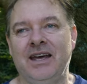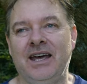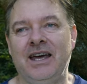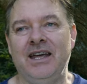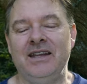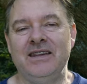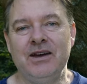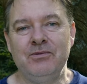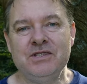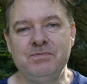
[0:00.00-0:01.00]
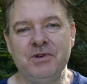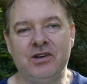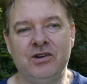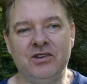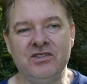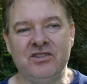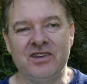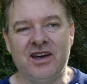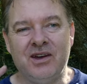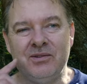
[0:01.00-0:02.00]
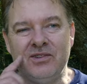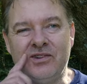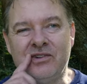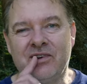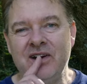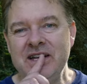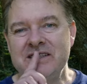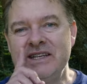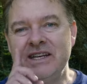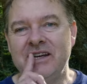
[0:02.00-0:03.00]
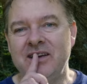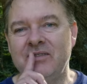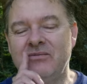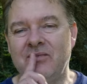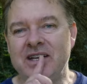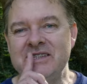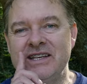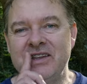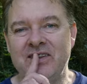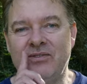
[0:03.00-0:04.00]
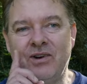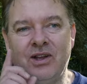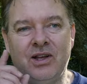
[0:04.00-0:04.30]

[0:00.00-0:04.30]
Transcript: And that was because I was grinding my teeth while